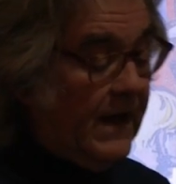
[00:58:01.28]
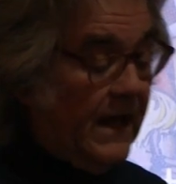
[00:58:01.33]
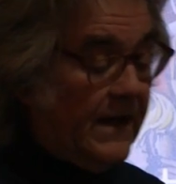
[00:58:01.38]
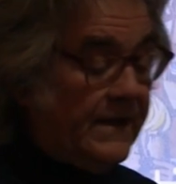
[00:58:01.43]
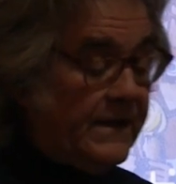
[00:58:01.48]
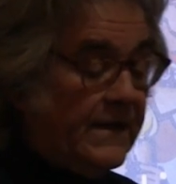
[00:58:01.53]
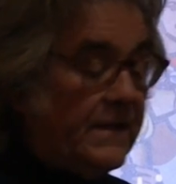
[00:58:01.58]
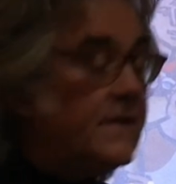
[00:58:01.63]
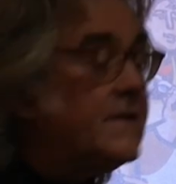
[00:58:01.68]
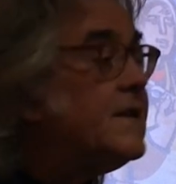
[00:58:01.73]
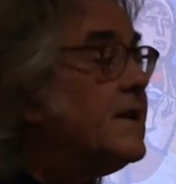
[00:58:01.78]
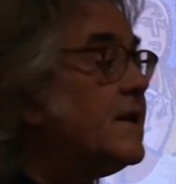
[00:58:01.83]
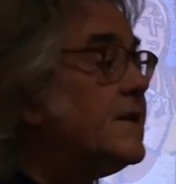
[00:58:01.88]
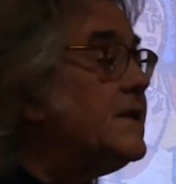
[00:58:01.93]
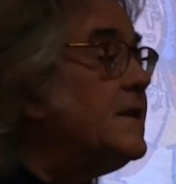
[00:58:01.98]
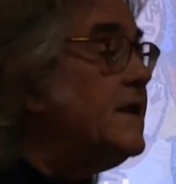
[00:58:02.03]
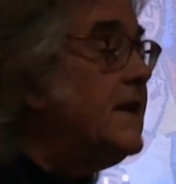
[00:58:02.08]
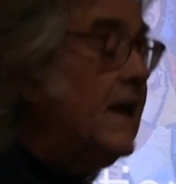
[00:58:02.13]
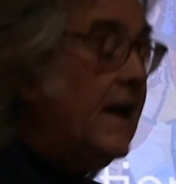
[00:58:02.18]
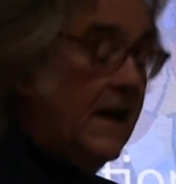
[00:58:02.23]

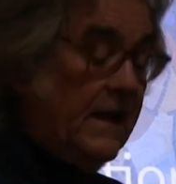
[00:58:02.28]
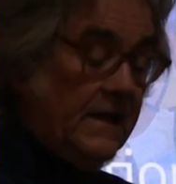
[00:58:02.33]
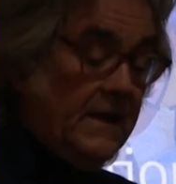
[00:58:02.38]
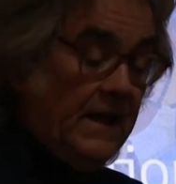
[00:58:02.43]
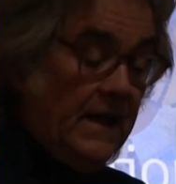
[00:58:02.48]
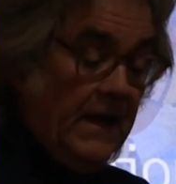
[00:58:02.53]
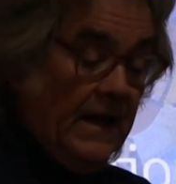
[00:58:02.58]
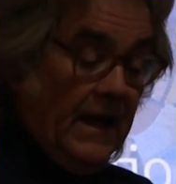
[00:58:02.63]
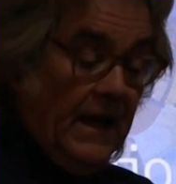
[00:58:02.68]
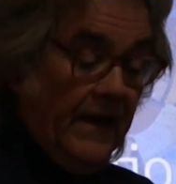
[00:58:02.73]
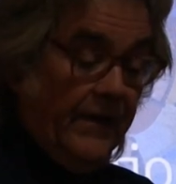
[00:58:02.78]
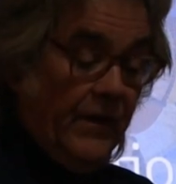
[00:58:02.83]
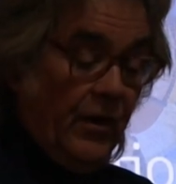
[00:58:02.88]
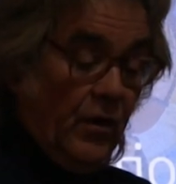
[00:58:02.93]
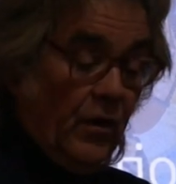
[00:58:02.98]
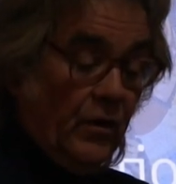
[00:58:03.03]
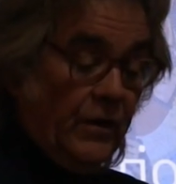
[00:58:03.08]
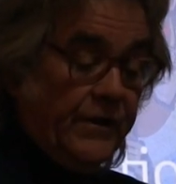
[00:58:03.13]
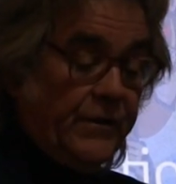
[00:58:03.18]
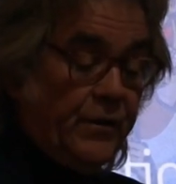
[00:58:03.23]
1968 and the
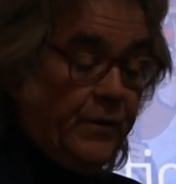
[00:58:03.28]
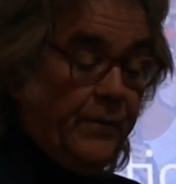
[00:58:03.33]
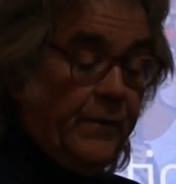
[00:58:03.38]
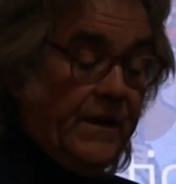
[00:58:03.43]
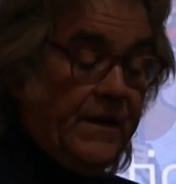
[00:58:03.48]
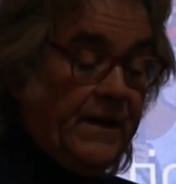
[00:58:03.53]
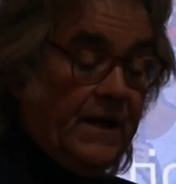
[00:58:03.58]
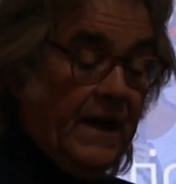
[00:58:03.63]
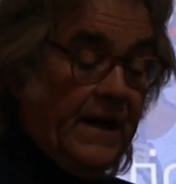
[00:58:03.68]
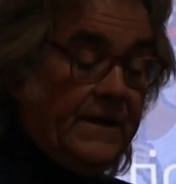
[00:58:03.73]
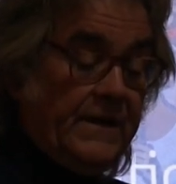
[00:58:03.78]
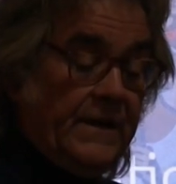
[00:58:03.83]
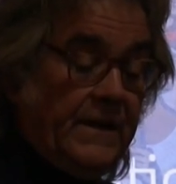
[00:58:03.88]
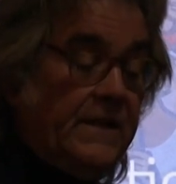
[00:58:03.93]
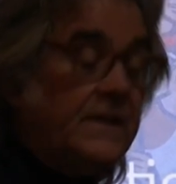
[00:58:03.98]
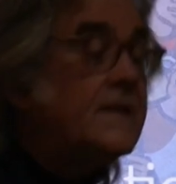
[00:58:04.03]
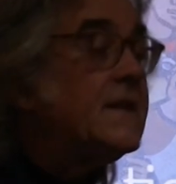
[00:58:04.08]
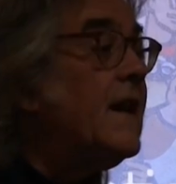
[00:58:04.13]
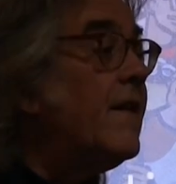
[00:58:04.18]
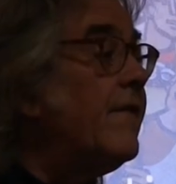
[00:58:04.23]
early to
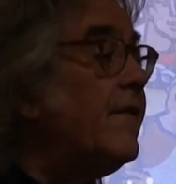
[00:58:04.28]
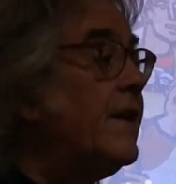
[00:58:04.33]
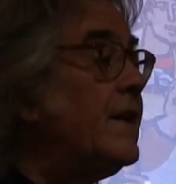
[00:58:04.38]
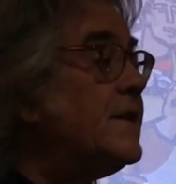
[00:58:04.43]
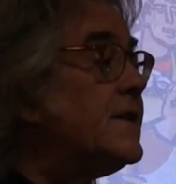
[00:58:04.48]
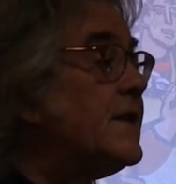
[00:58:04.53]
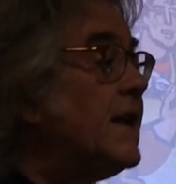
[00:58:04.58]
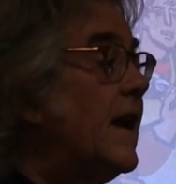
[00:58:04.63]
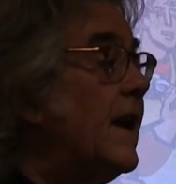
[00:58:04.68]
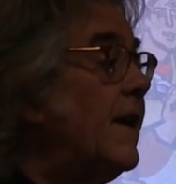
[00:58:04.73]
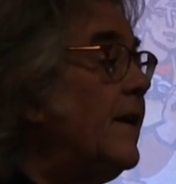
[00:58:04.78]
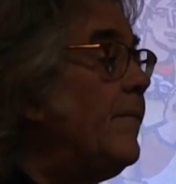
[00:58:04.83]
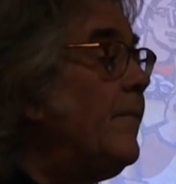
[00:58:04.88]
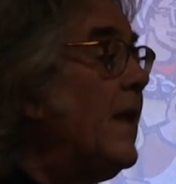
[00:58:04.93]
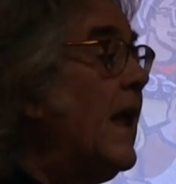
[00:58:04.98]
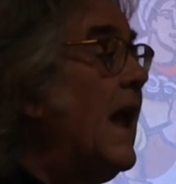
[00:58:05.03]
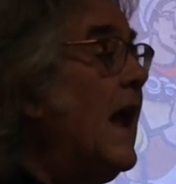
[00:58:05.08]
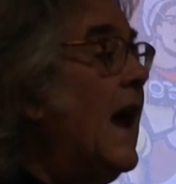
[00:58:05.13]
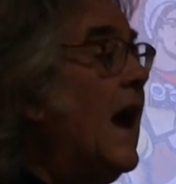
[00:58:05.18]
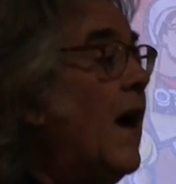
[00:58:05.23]
mid-1970s then,
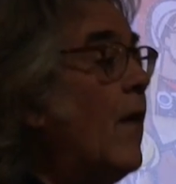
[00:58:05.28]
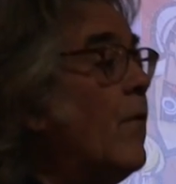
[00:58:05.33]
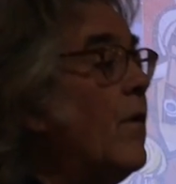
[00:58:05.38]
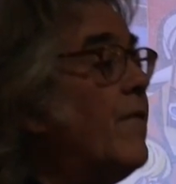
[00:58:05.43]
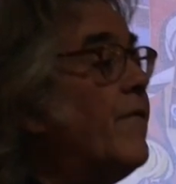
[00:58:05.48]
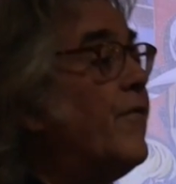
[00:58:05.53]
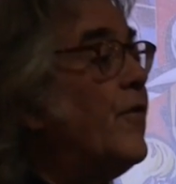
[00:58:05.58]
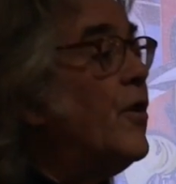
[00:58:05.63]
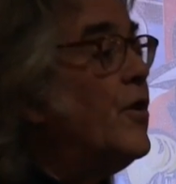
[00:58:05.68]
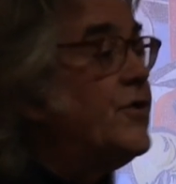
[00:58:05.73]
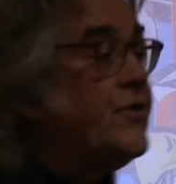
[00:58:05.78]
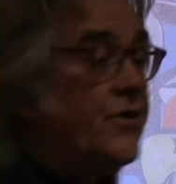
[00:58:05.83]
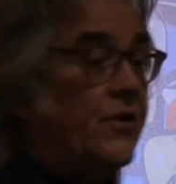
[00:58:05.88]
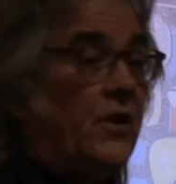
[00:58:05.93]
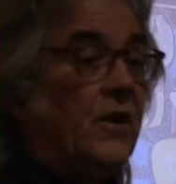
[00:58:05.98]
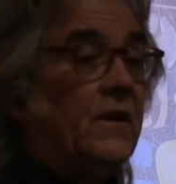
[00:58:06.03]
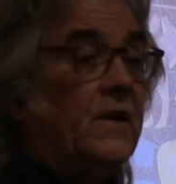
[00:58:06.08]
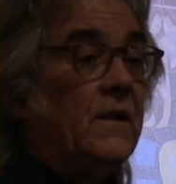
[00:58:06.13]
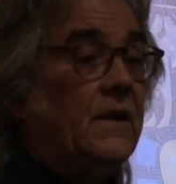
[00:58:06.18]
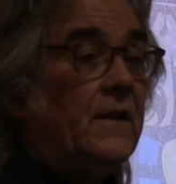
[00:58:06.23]
a
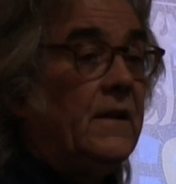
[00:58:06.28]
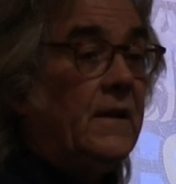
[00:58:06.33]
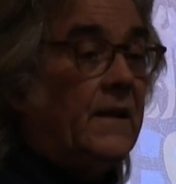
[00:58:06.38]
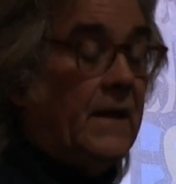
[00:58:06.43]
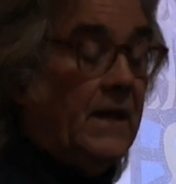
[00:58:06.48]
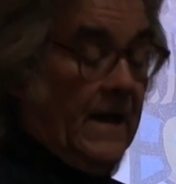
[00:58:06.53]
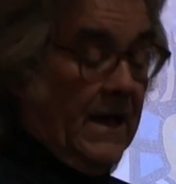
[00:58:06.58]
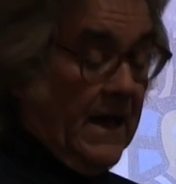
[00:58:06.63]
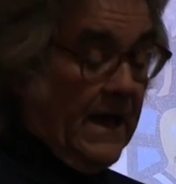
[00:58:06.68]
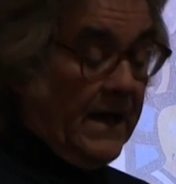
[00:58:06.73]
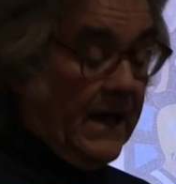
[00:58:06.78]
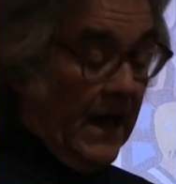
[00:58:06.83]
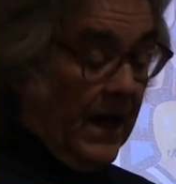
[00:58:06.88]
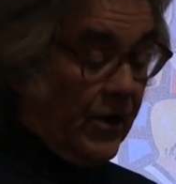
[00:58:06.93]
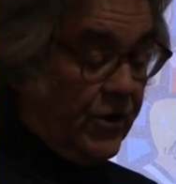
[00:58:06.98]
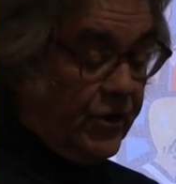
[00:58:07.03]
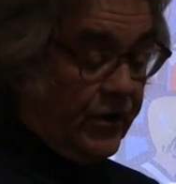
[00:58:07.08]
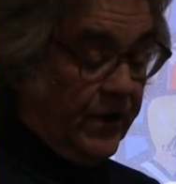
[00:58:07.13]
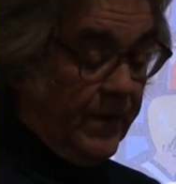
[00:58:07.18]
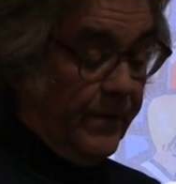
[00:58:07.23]
reversal had
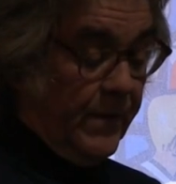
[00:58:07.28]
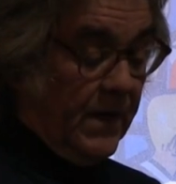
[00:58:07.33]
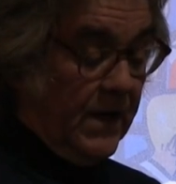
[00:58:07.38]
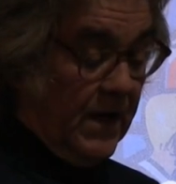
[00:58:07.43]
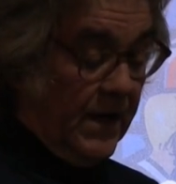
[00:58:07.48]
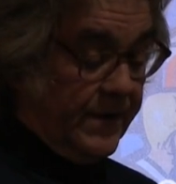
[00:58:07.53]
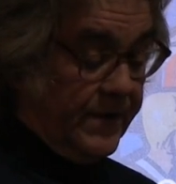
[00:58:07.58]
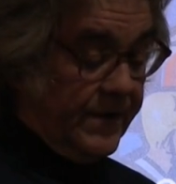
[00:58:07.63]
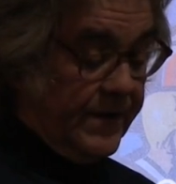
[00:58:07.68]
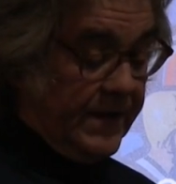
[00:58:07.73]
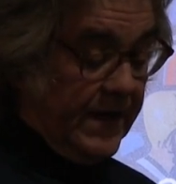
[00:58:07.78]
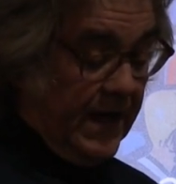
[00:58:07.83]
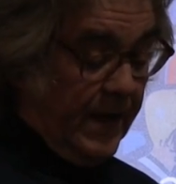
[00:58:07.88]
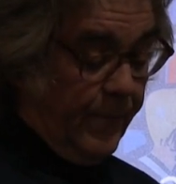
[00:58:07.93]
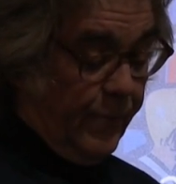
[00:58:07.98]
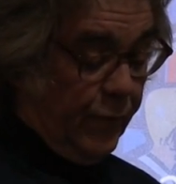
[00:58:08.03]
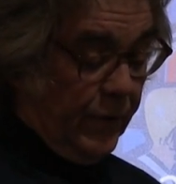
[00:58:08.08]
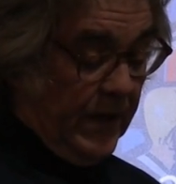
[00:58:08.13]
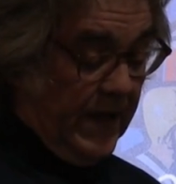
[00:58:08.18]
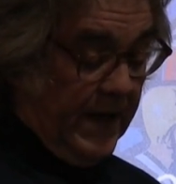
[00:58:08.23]
actually begun to
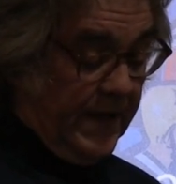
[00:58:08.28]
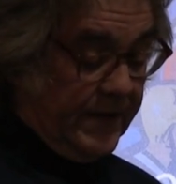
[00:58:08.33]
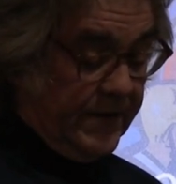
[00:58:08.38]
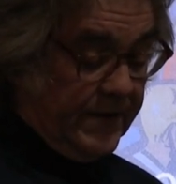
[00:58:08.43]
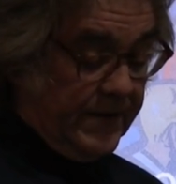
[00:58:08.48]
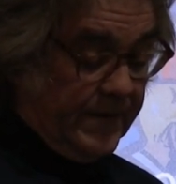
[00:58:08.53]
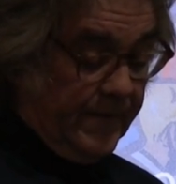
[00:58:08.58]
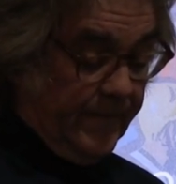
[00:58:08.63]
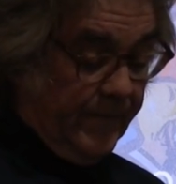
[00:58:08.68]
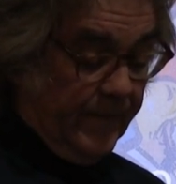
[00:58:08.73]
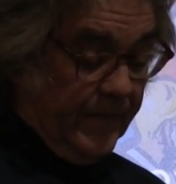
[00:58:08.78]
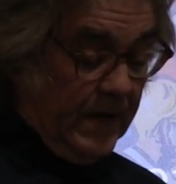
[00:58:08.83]
take place.